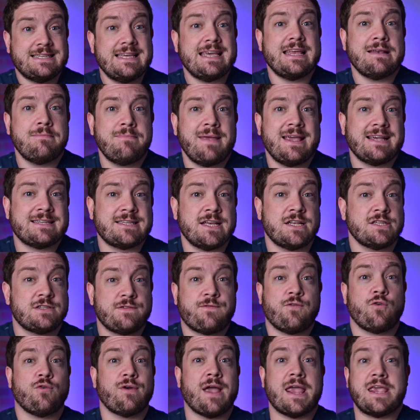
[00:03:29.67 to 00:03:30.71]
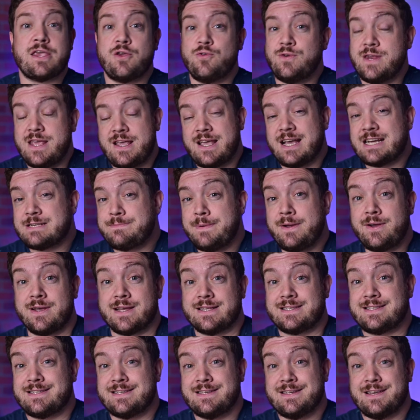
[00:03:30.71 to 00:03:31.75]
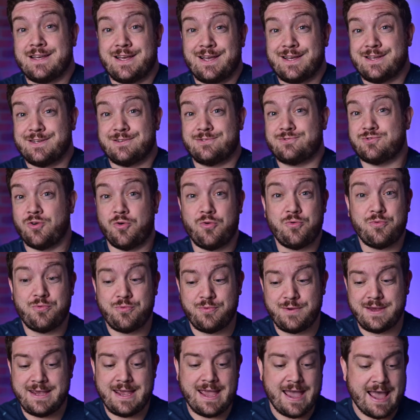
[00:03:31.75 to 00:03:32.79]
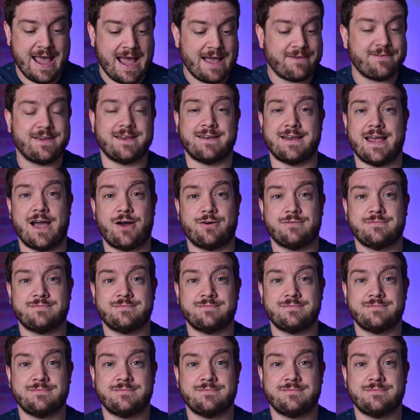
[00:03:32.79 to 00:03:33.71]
did make sense for a unique experience. So we have it now.